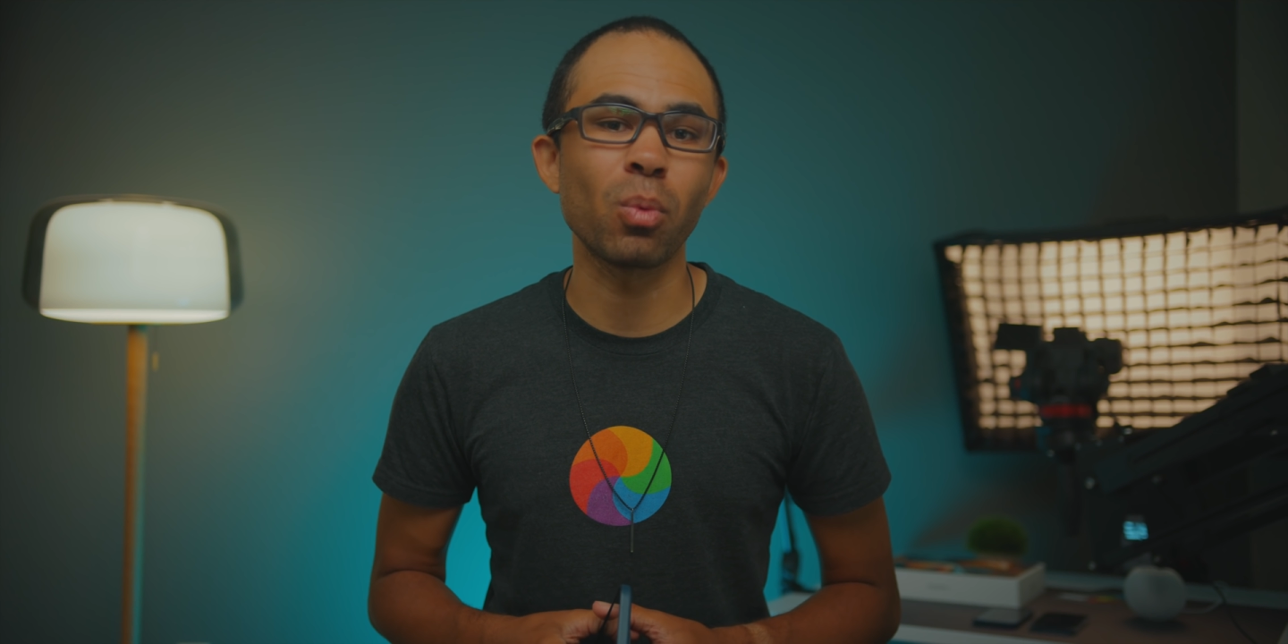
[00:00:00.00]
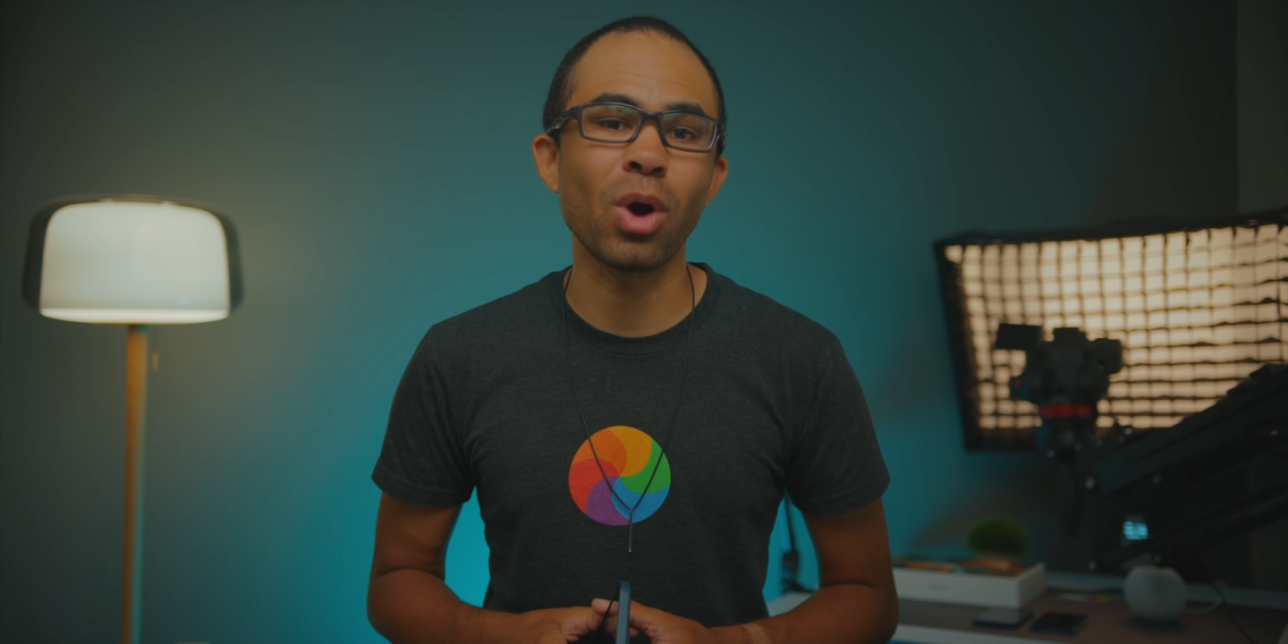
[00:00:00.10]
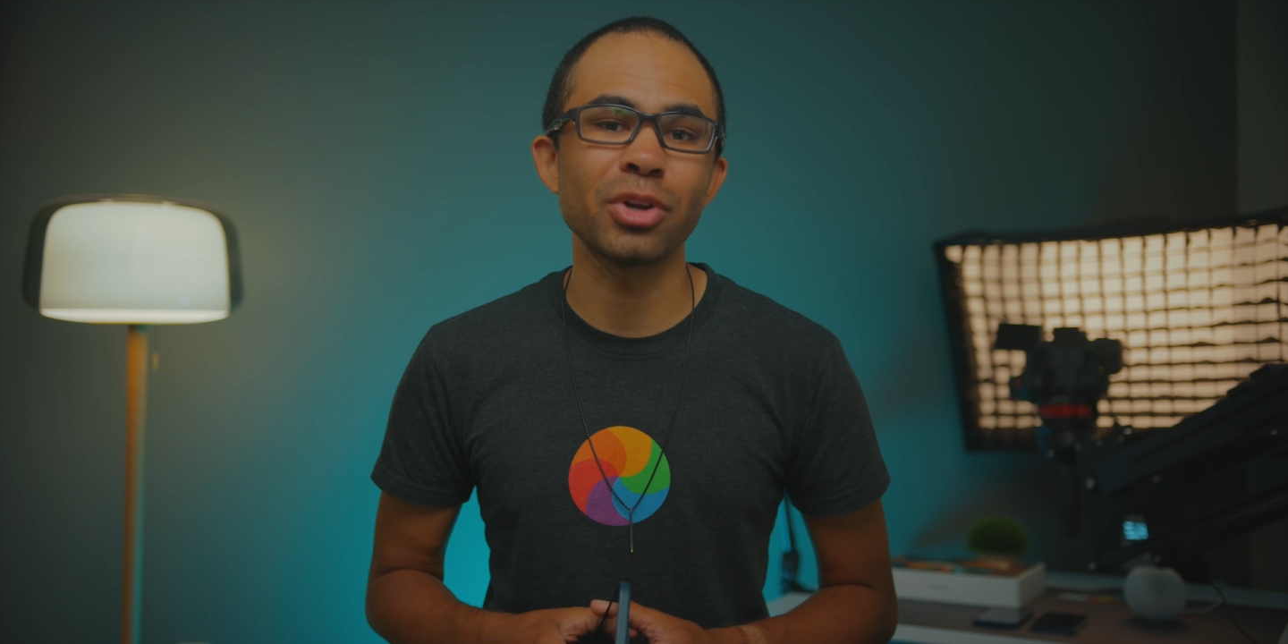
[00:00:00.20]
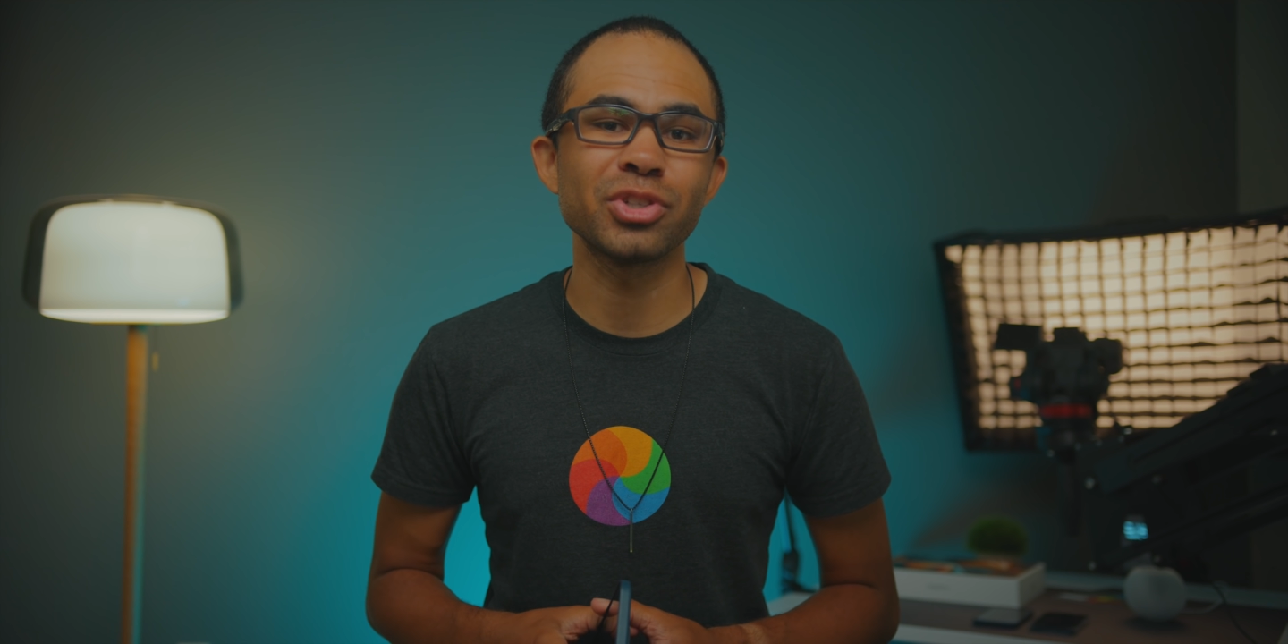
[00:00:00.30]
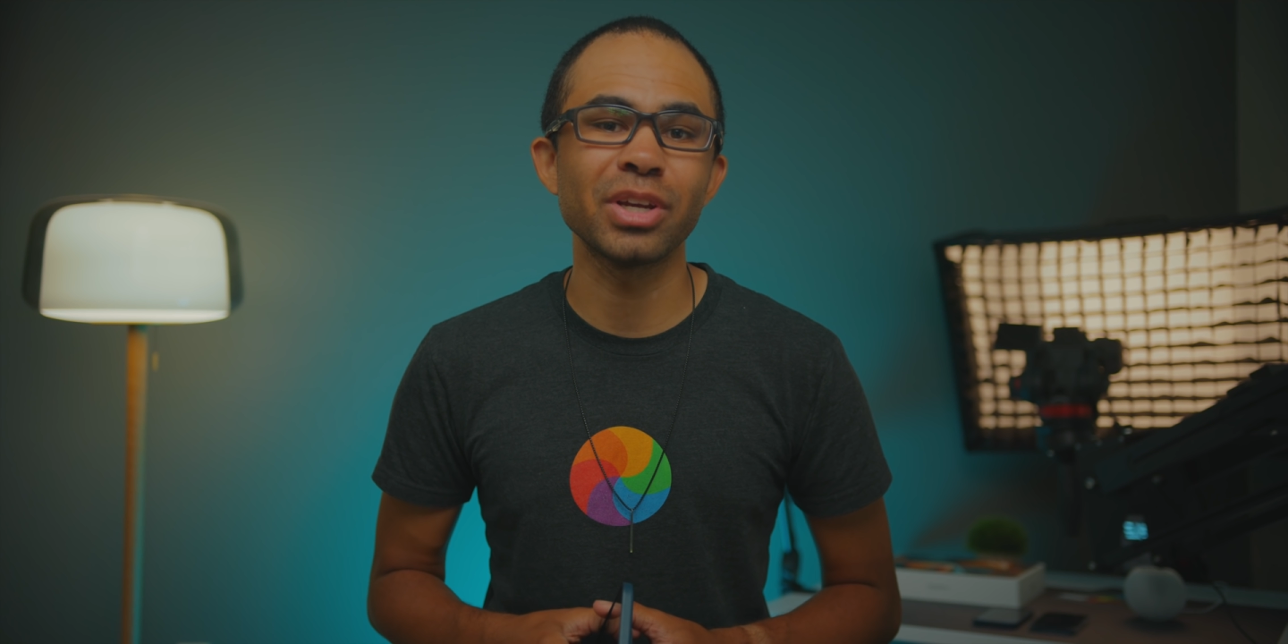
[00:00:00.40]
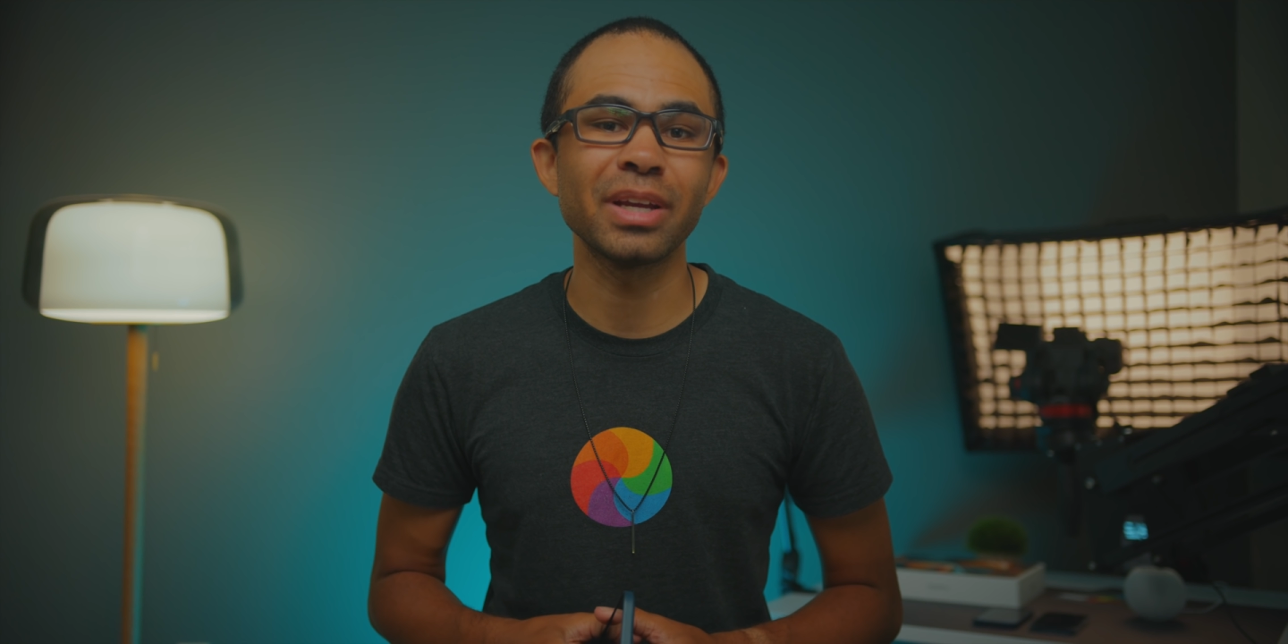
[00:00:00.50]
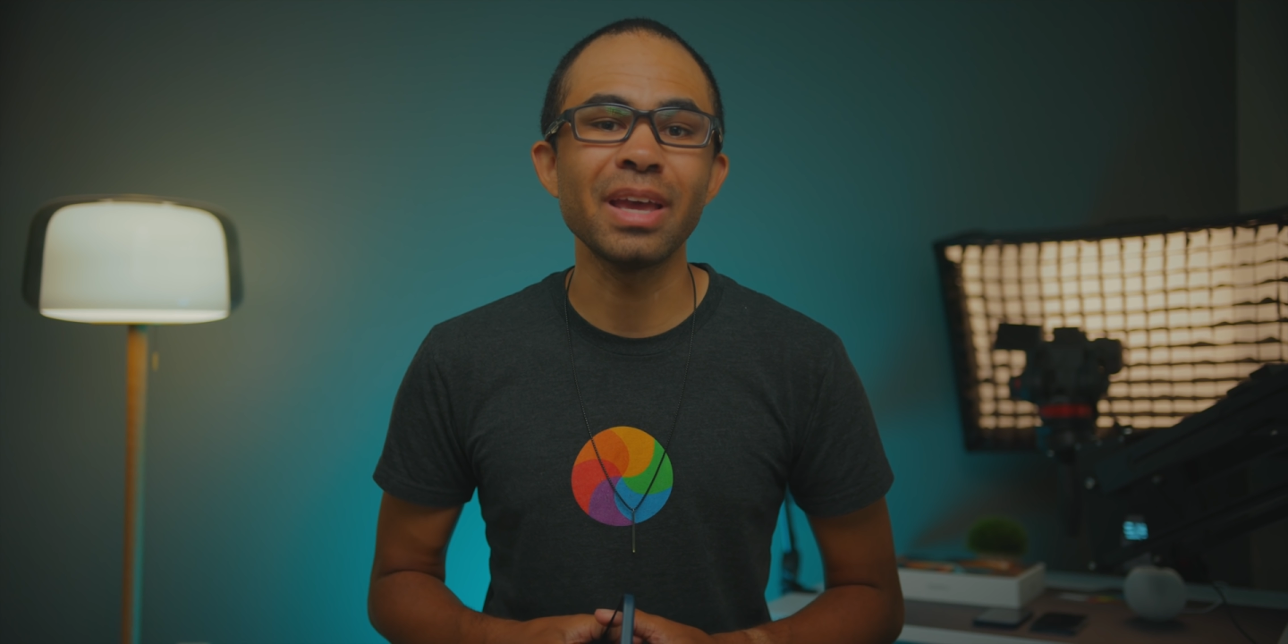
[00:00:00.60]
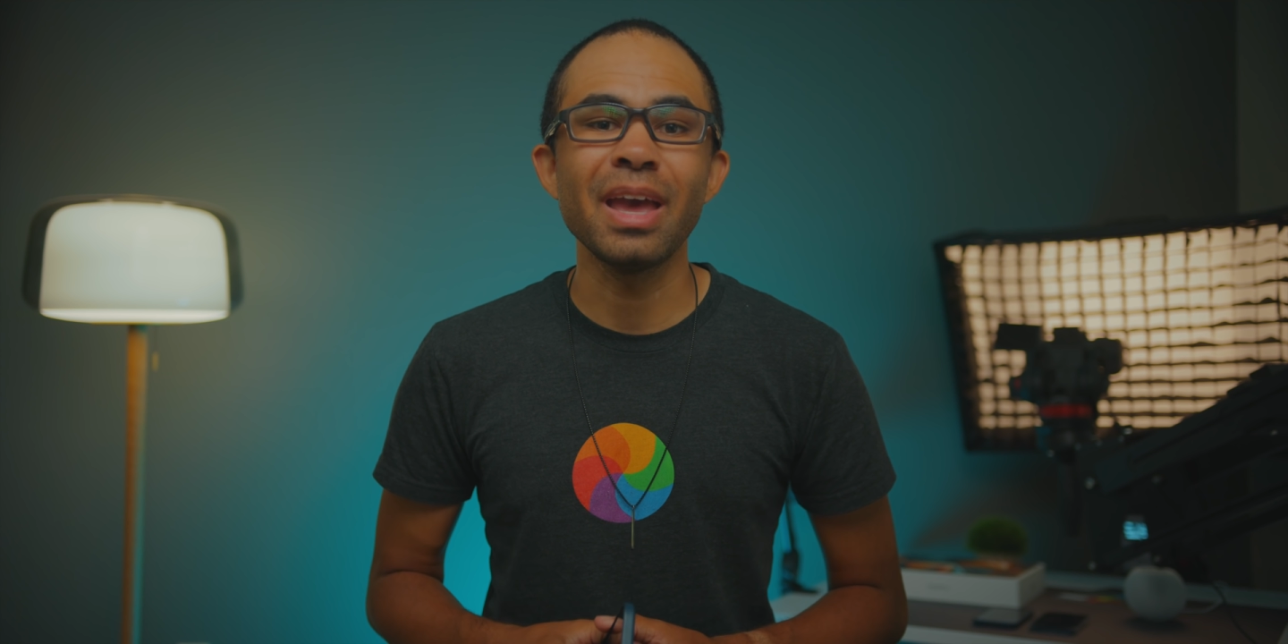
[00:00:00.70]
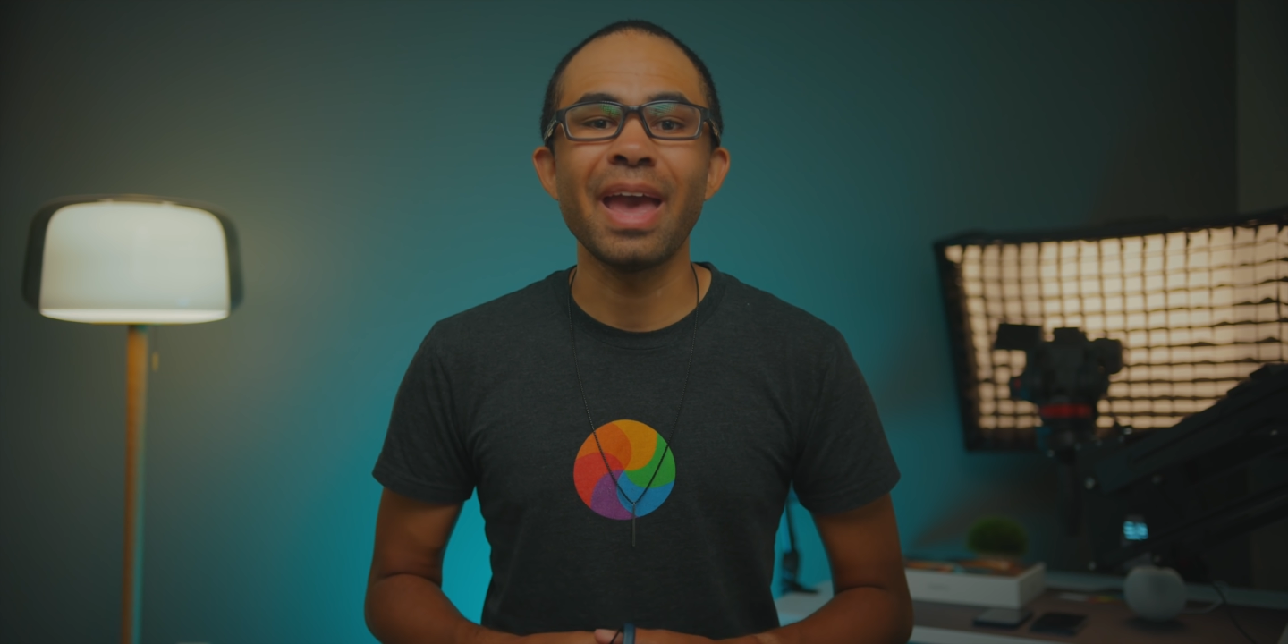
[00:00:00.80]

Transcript: watching